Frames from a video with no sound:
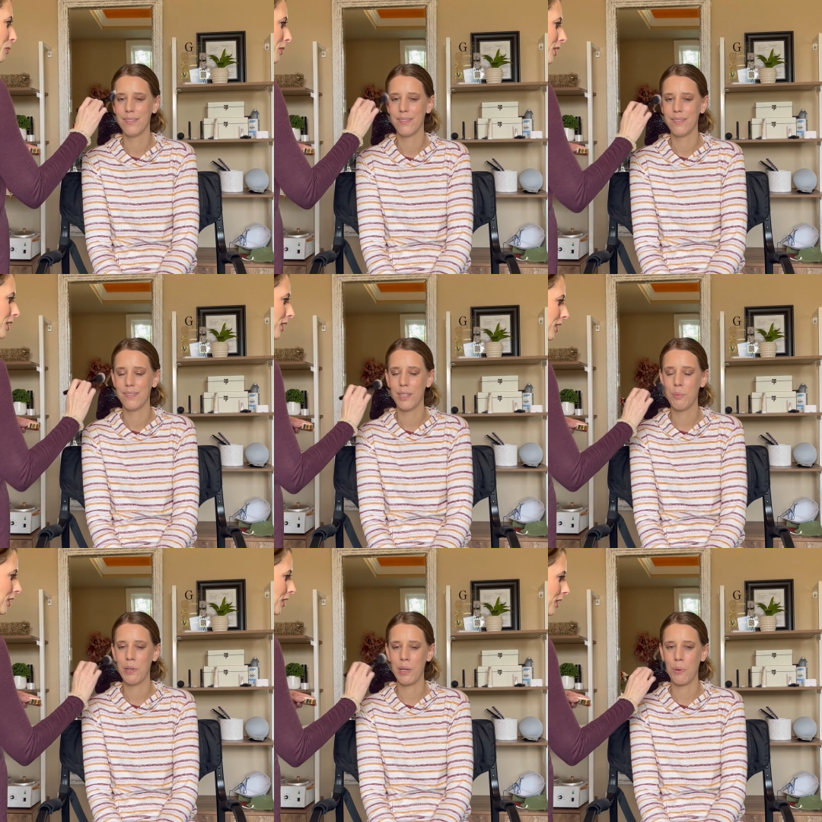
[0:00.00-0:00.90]
We're
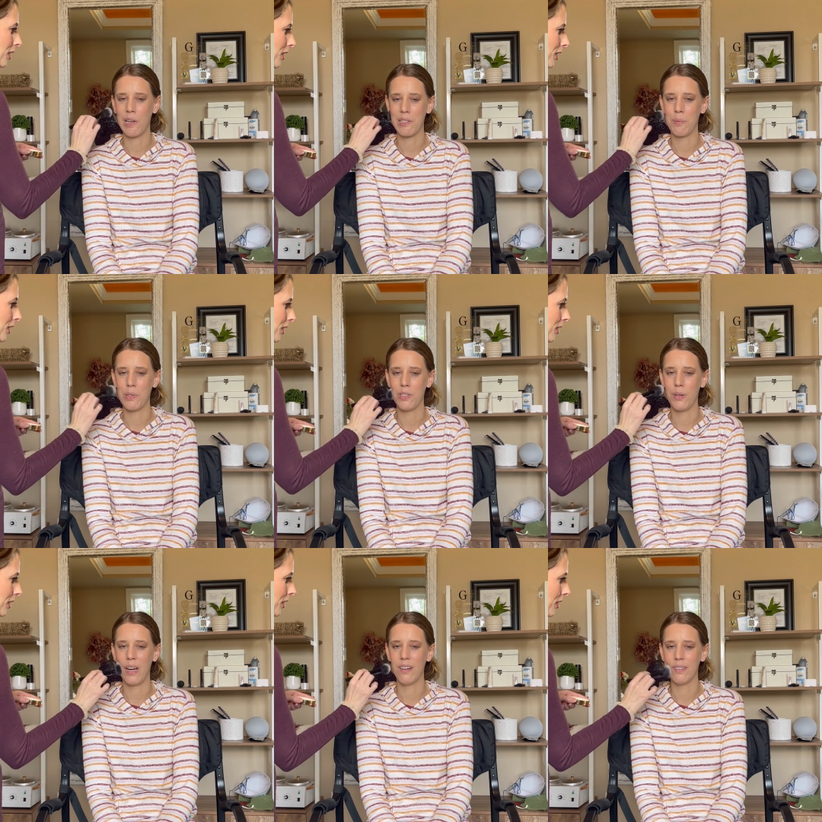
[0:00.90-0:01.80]
setting her skin
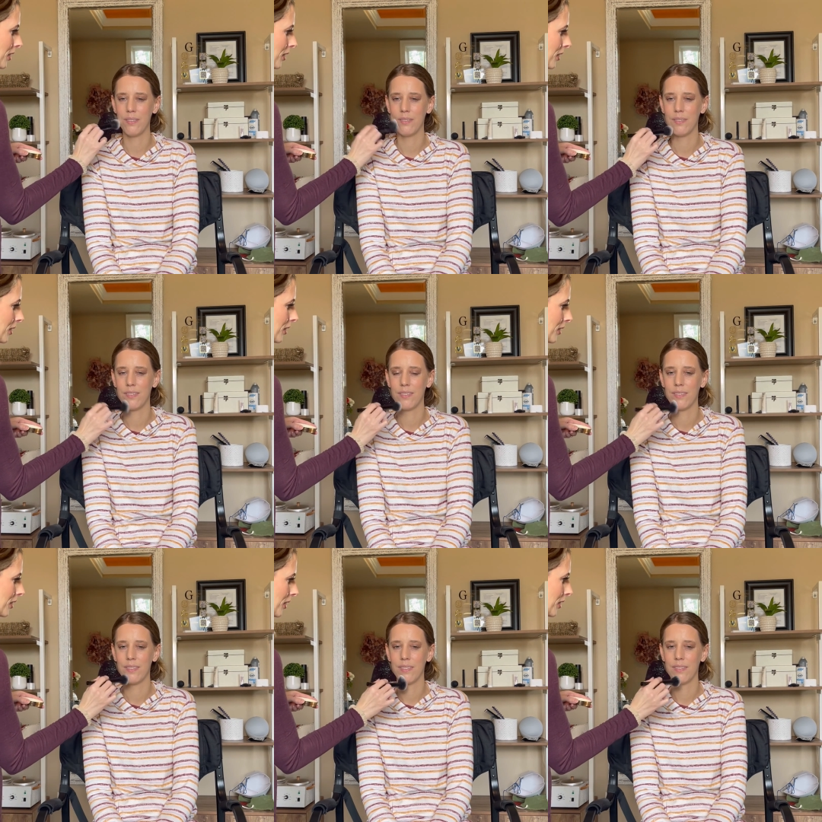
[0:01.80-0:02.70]
with the
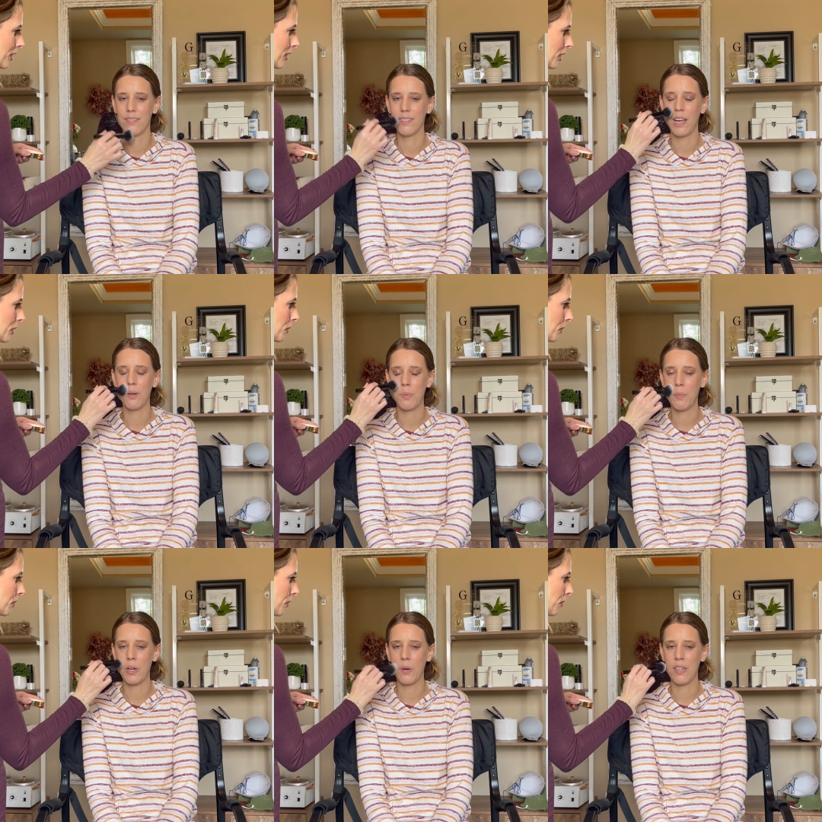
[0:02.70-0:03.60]
loose
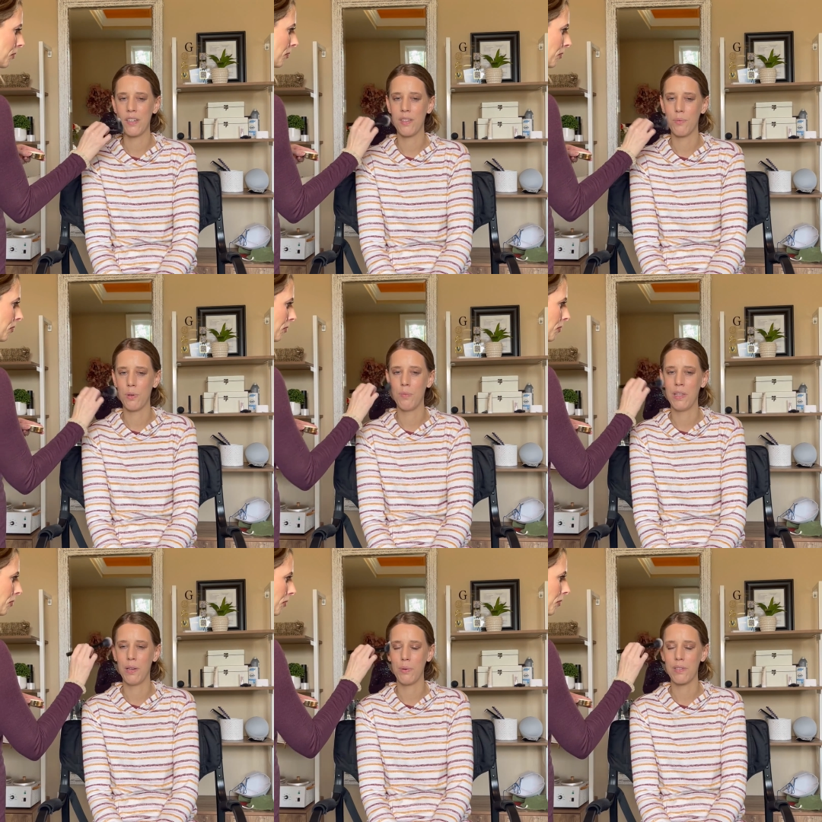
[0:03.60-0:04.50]
powder in
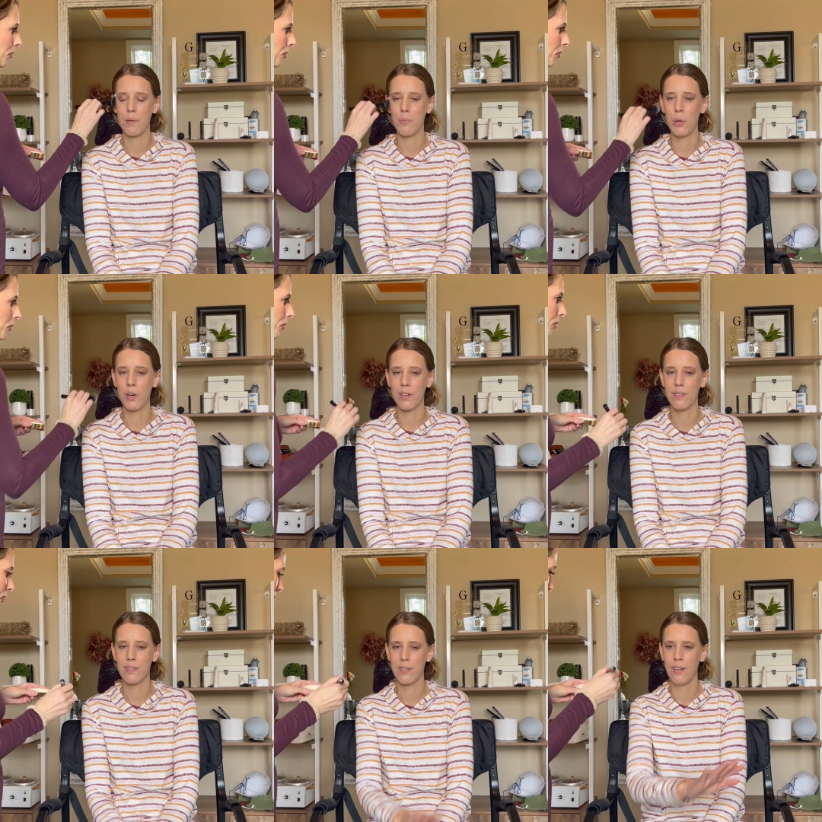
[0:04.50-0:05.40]
Laura Mercier
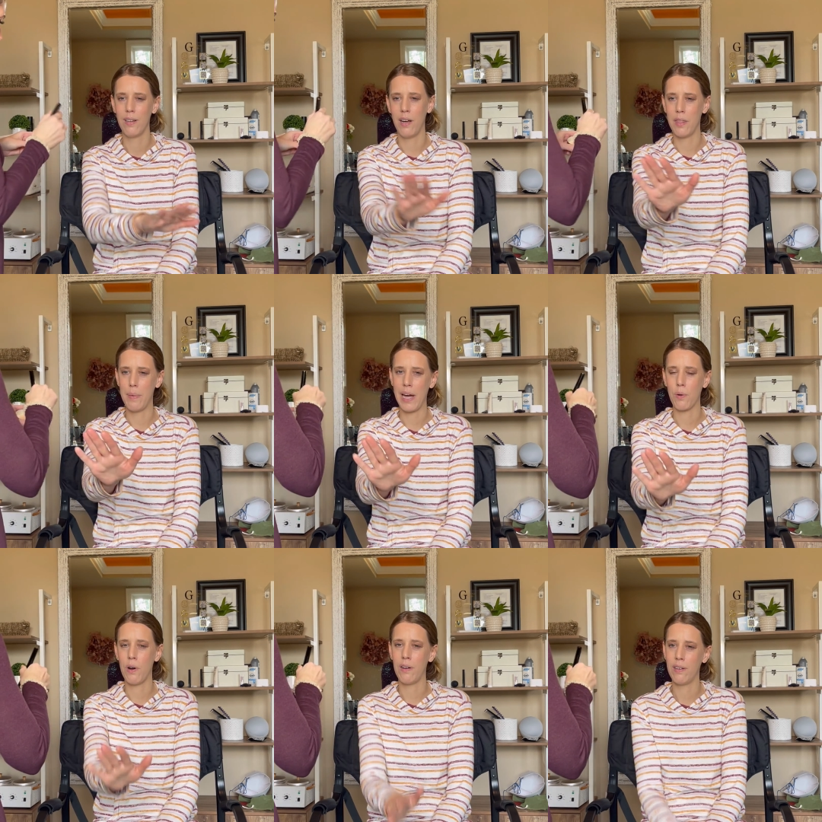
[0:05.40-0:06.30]
in color
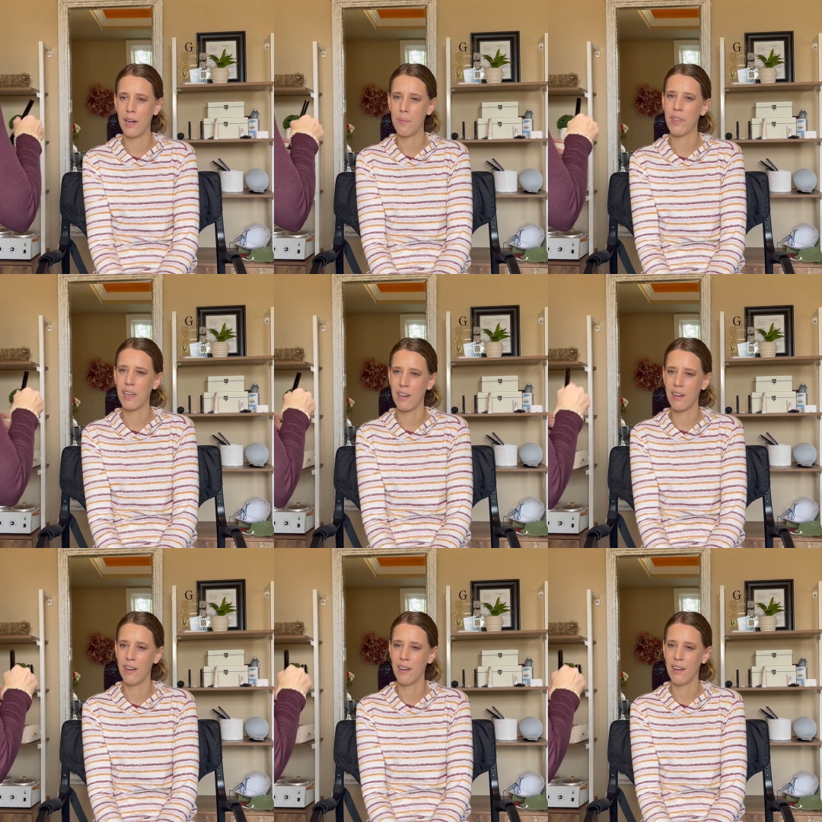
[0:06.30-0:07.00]
Translucent.